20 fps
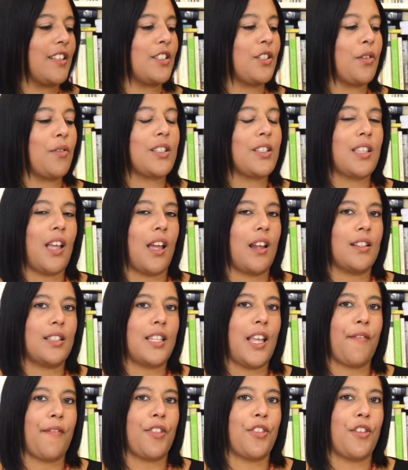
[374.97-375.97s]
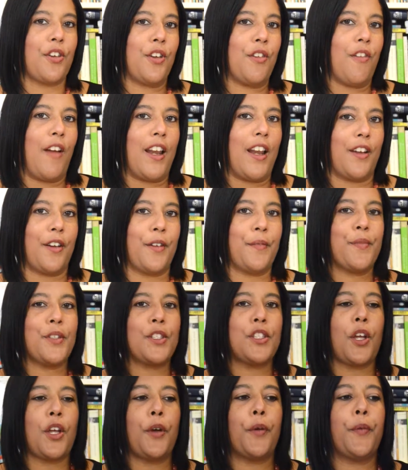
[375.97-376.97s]
So excited to have a 3rd grader.
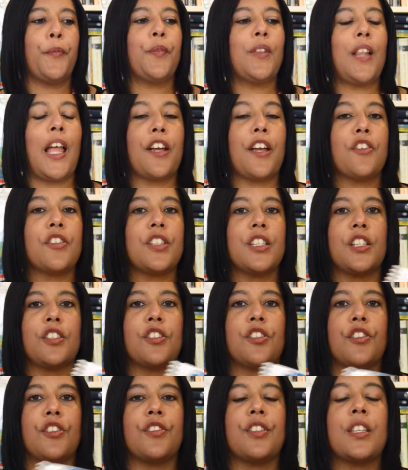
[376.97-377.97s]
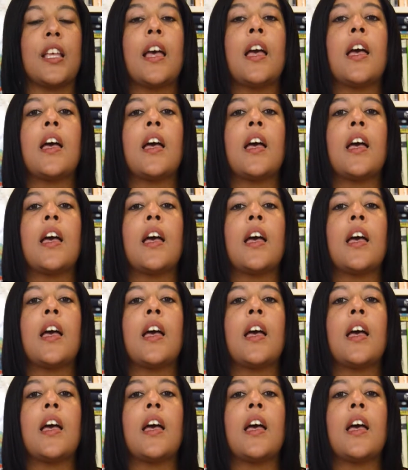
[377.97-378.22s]
So like her sisters,